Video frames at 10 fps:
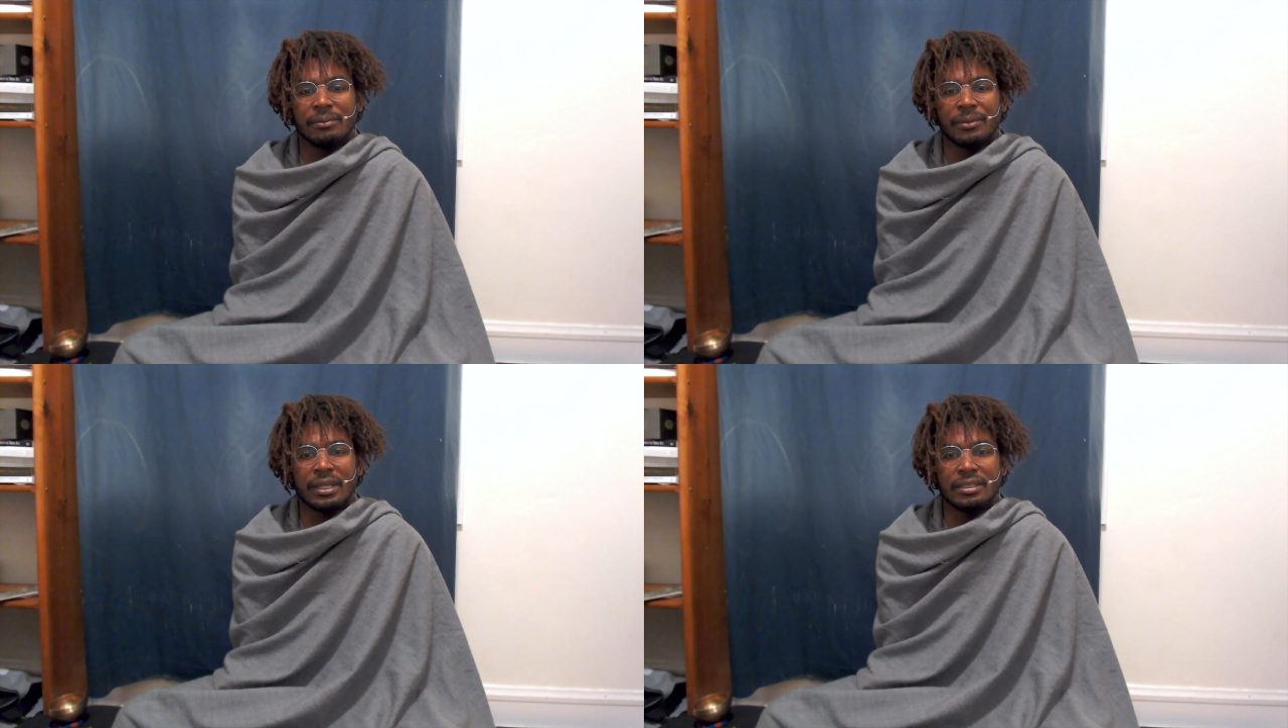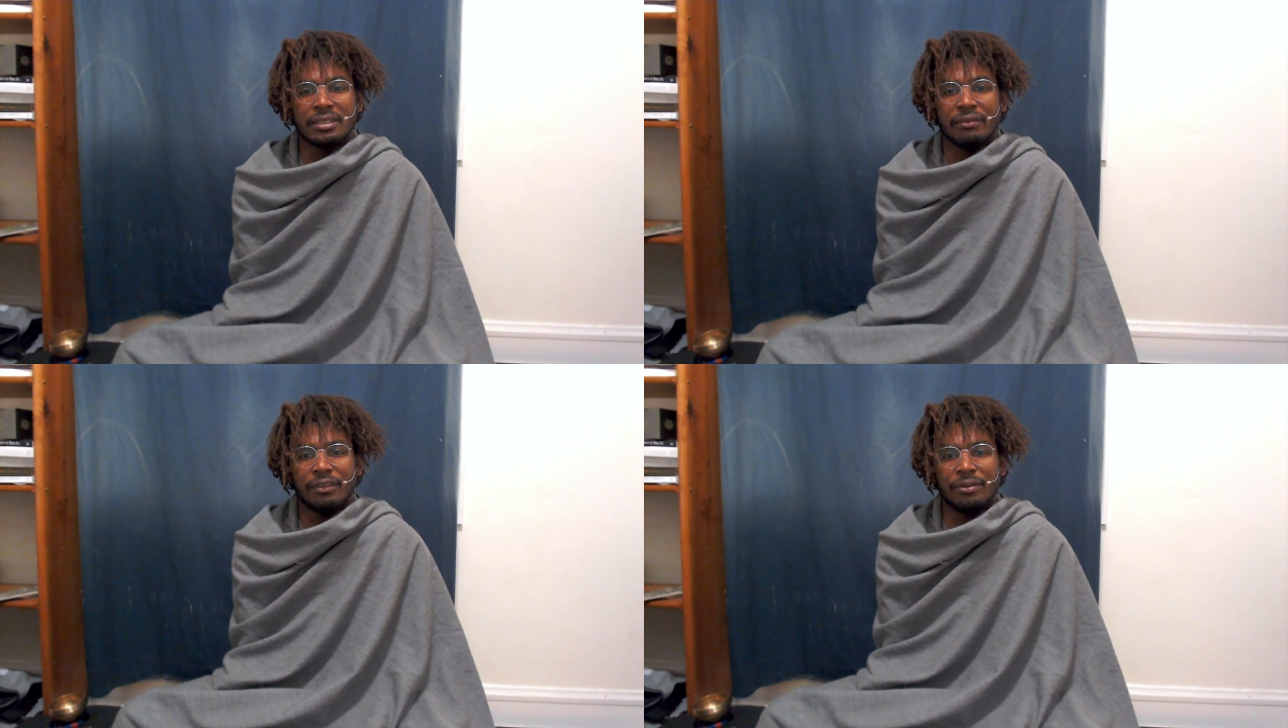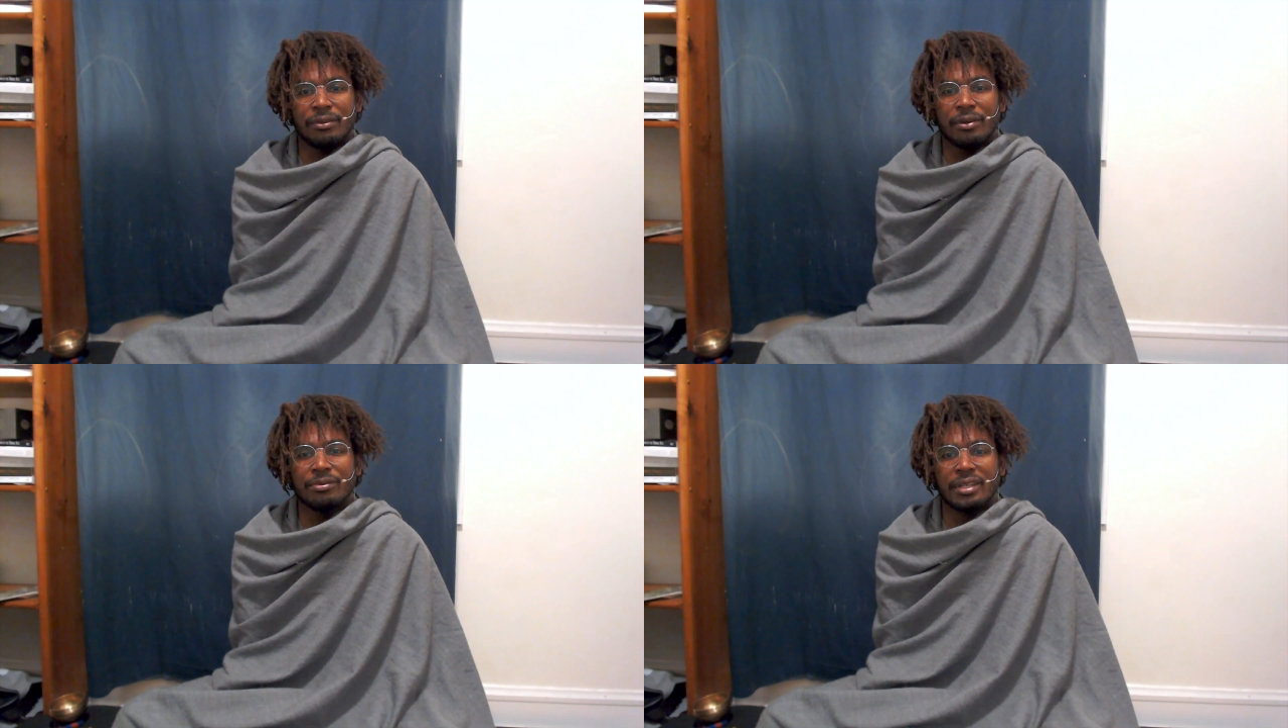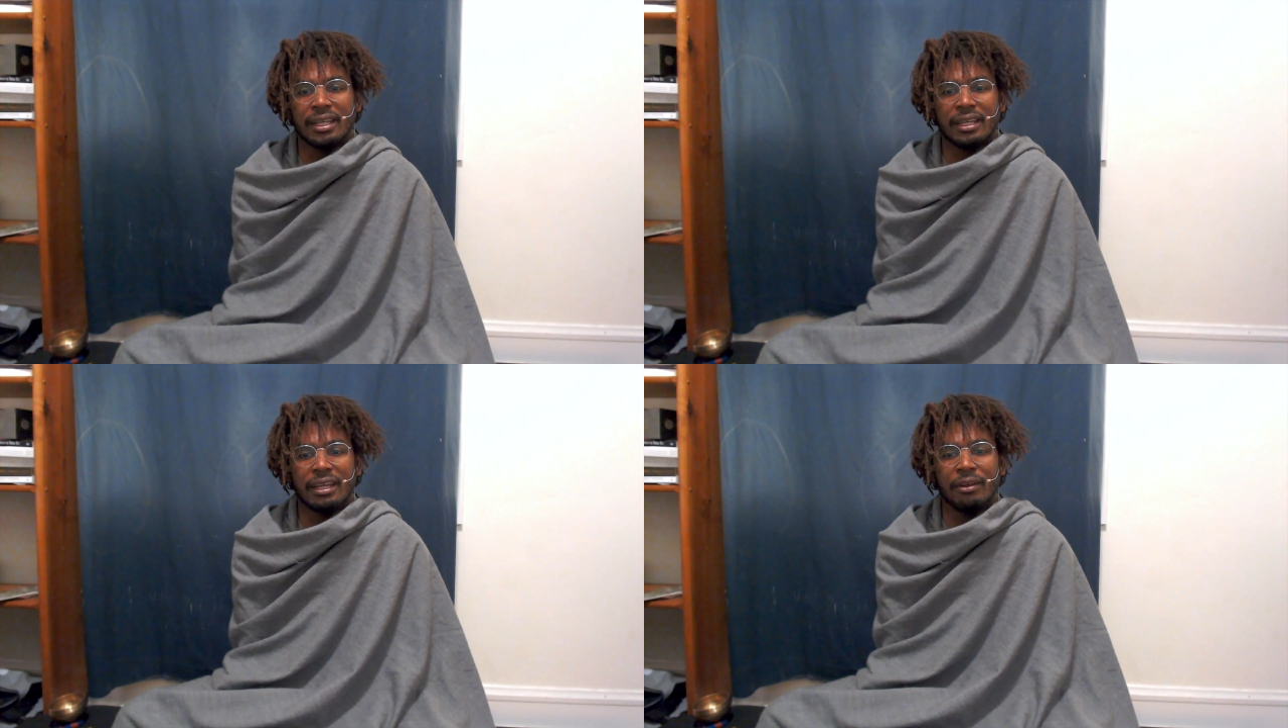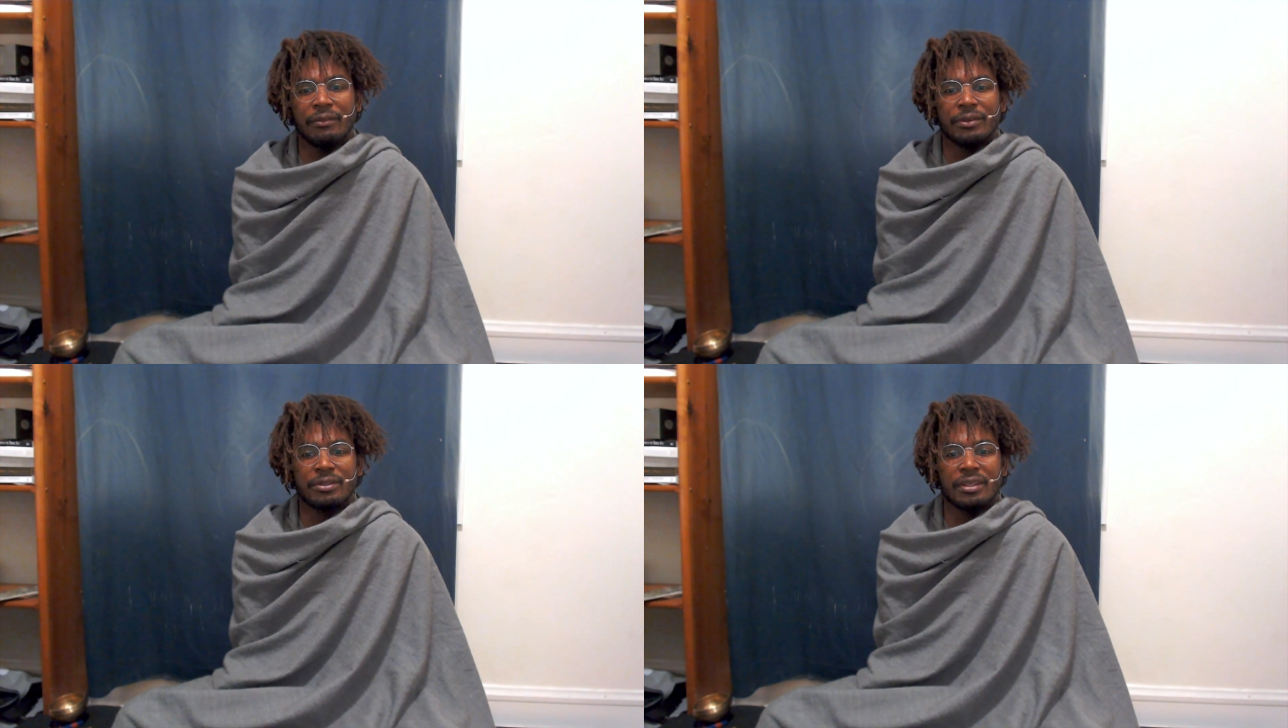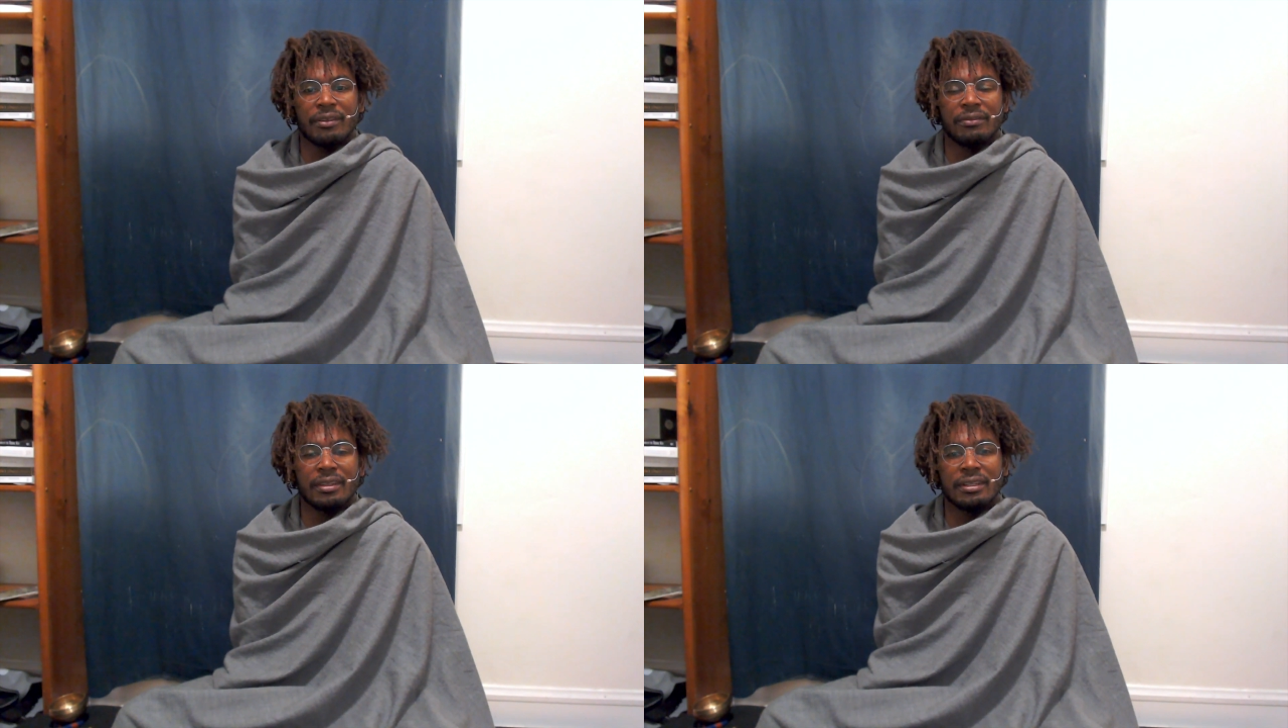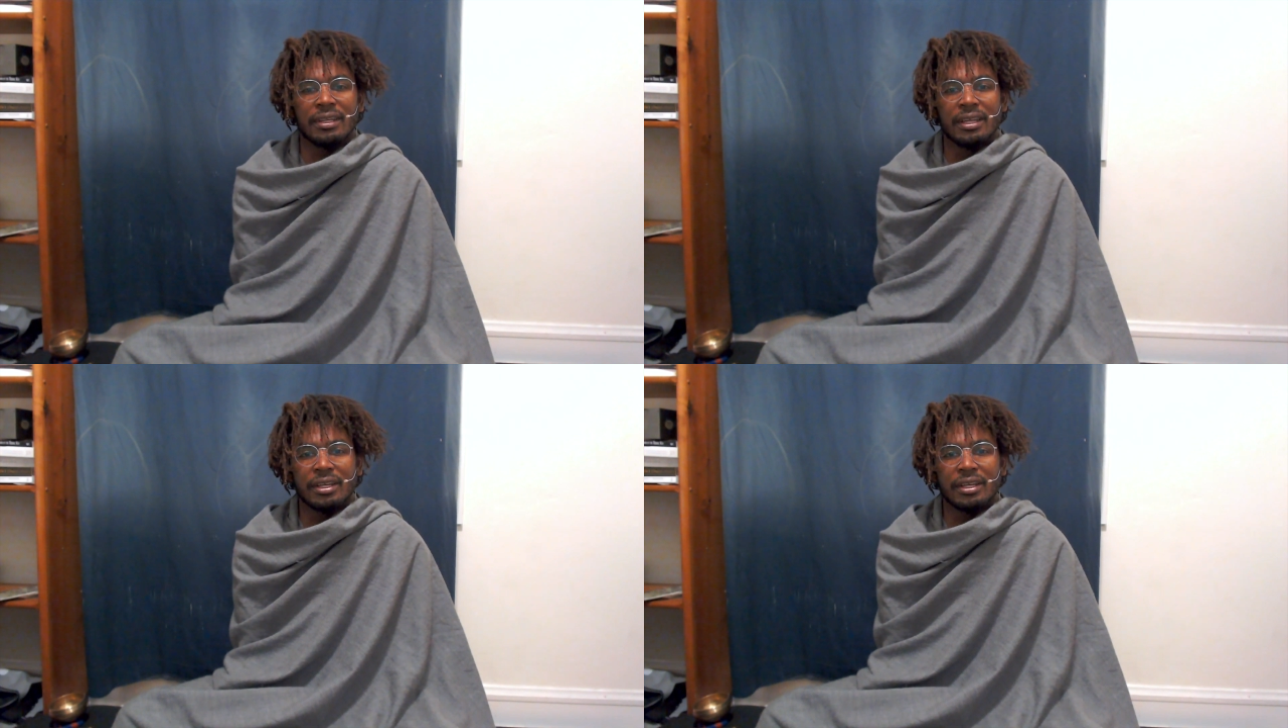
because if you don't take care of yourself, then